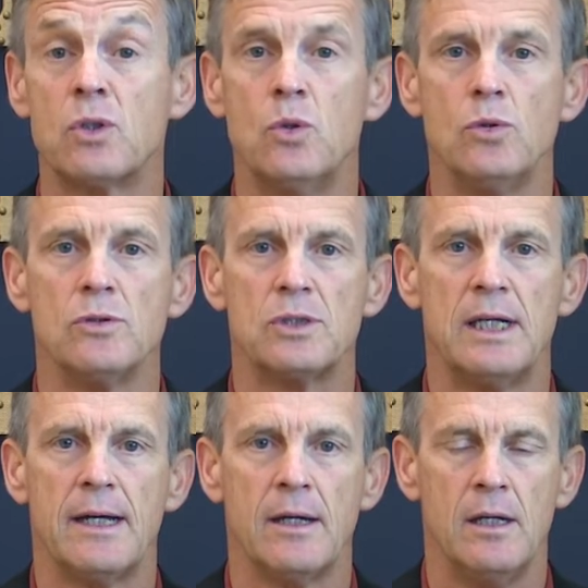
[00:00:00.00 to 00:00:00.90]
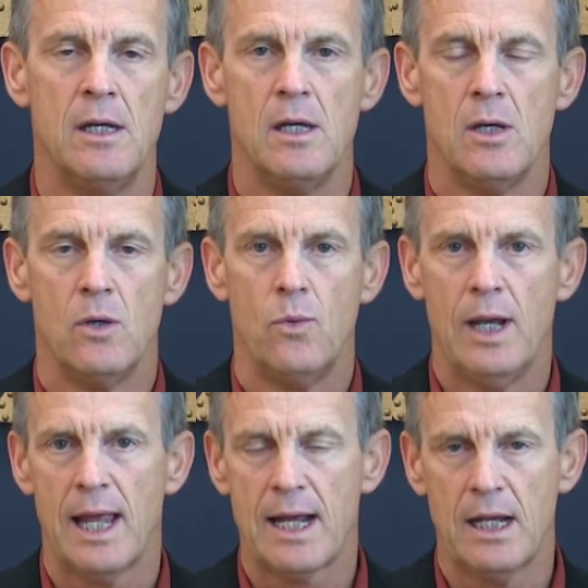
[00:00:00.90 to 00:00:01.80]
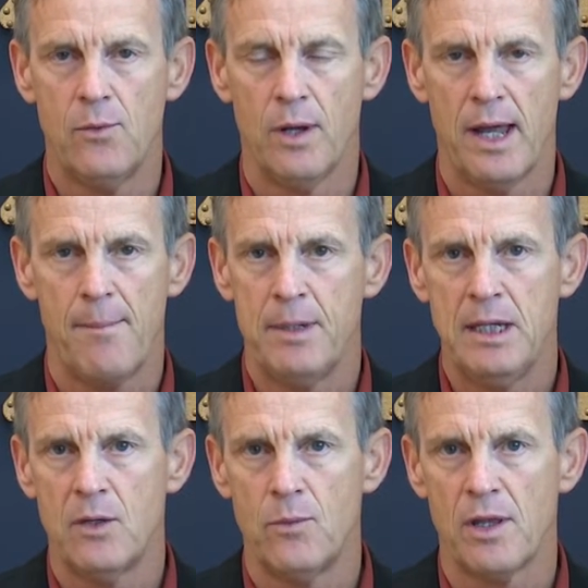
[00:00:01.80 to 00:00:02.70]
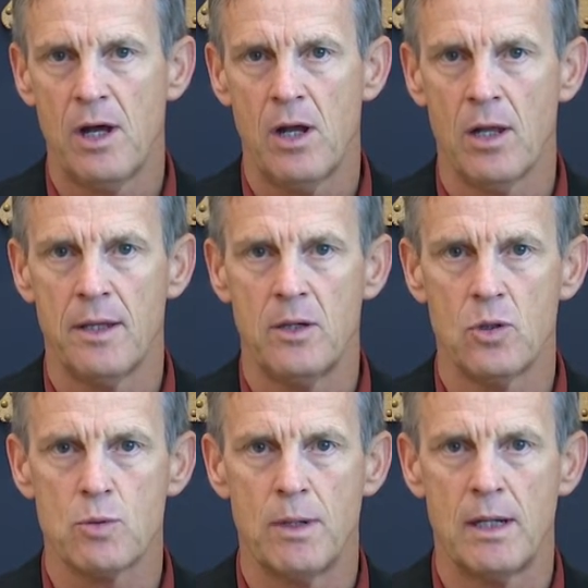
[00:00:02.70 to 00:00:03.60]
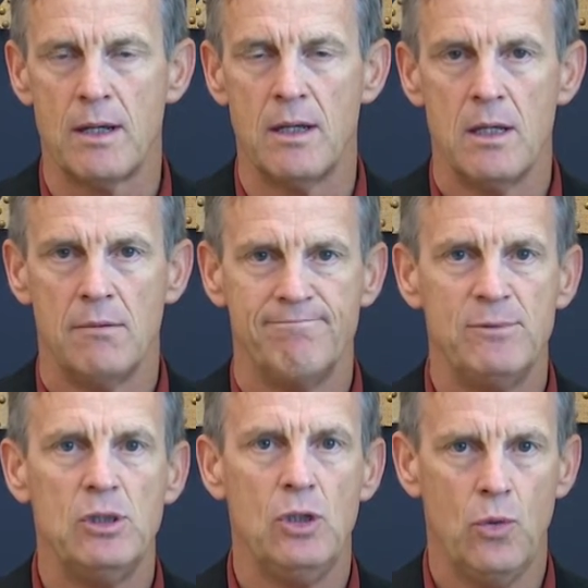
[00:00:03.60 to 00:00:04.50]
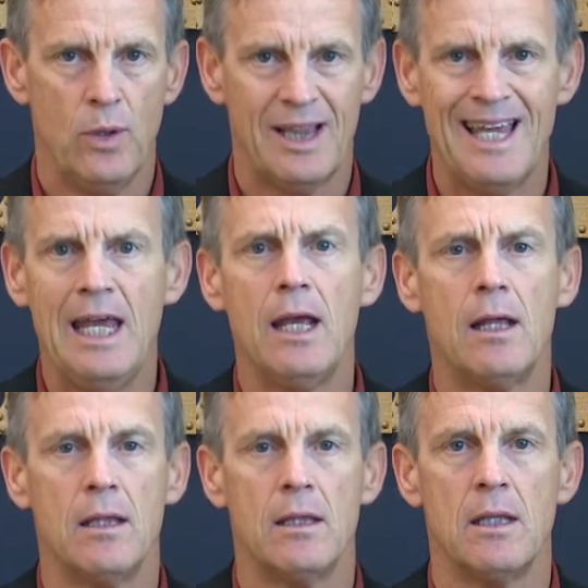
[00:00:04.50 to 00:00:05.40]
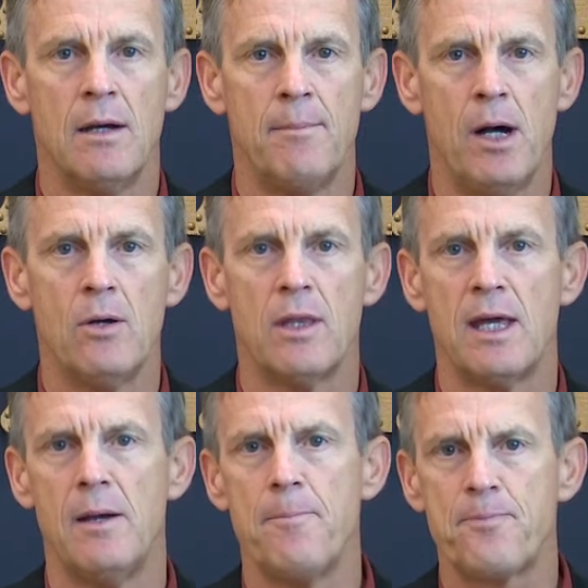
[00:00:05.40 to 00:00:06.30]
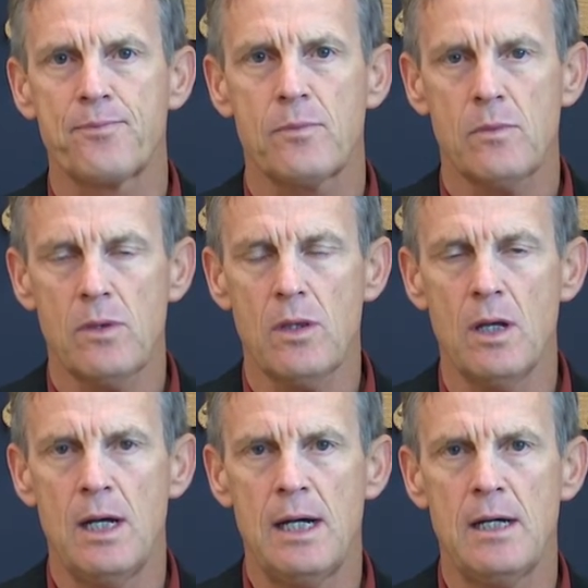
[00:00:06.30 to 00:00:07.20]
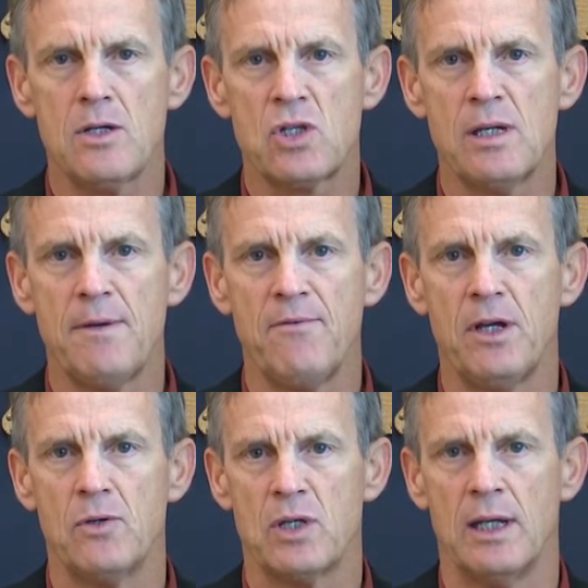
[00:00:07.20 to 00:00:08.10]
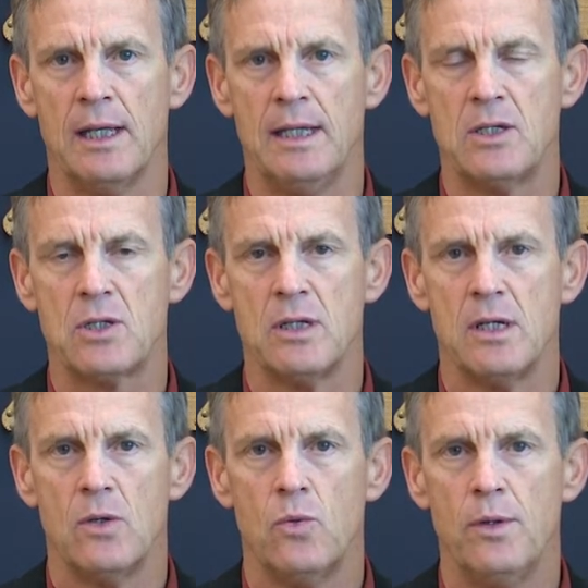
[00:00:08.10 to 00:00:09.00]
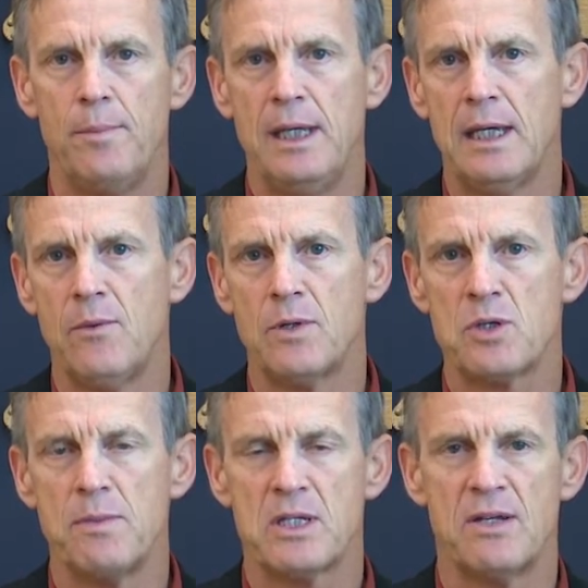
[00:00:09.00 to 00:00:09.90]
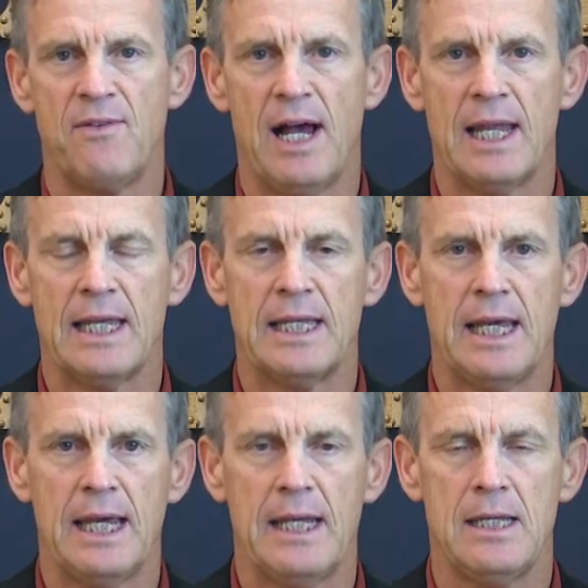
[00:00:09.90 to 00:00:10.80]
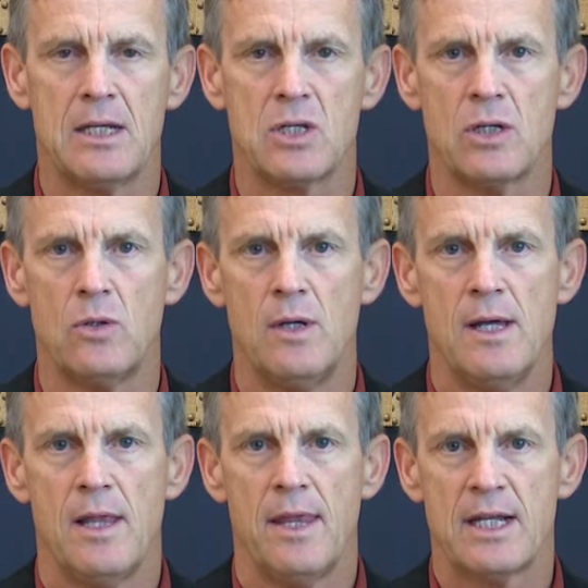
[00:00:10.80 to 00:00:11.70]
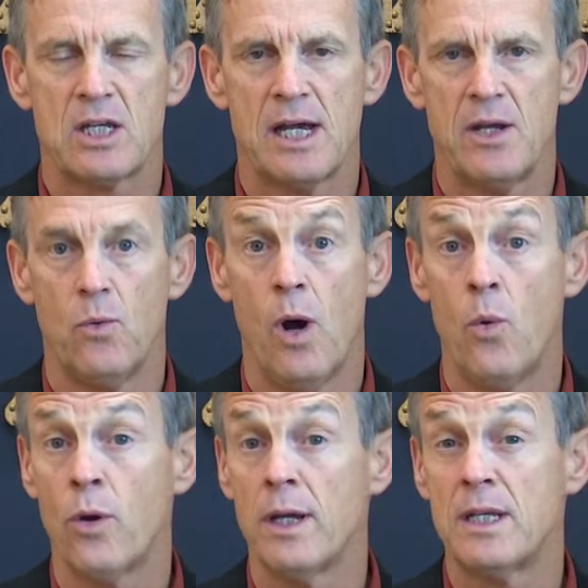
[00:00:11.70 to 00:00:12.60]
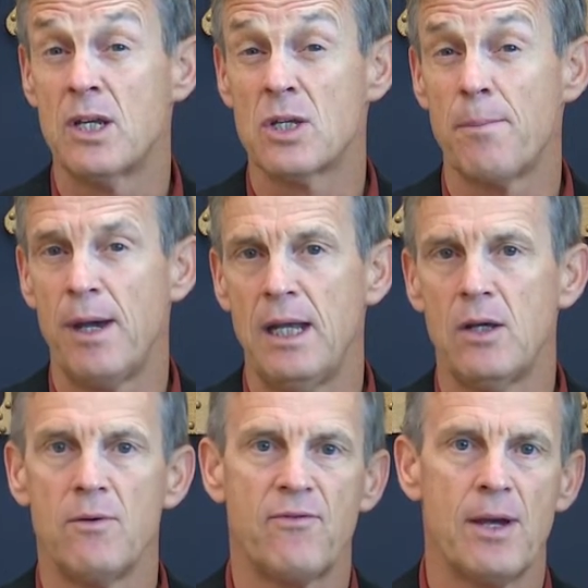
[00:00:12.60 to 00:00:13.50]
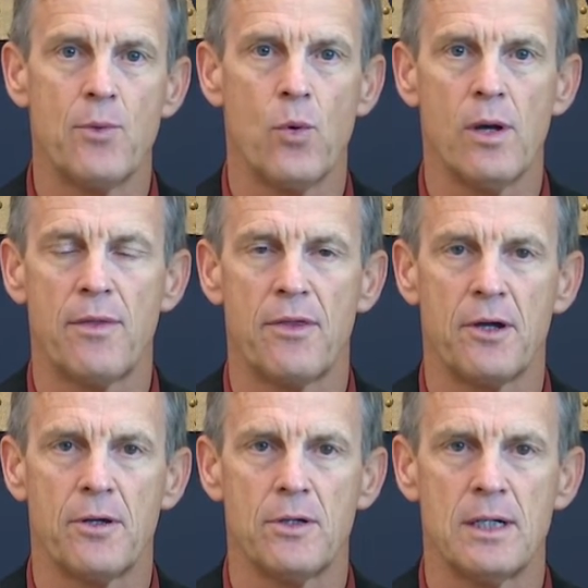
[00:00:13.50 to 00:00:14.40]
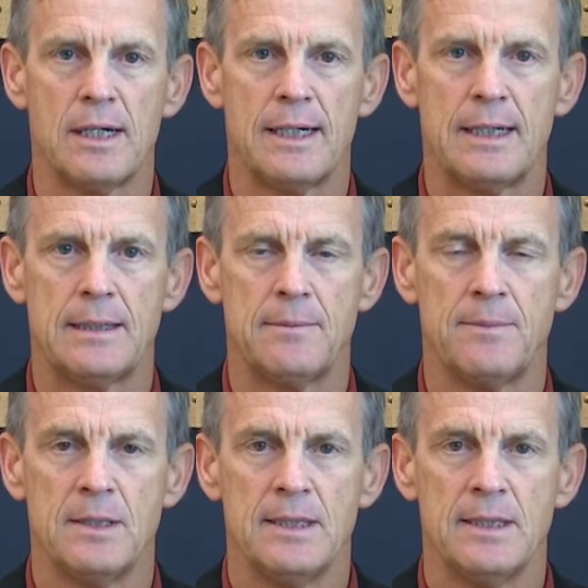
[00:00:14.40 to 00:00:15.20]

schools there. We likely will not be in with all of those, but you would think among them, some of those at least, would be in with Smithson Valley and Canyon. So that's kind of what we're anticipating on February 3rd.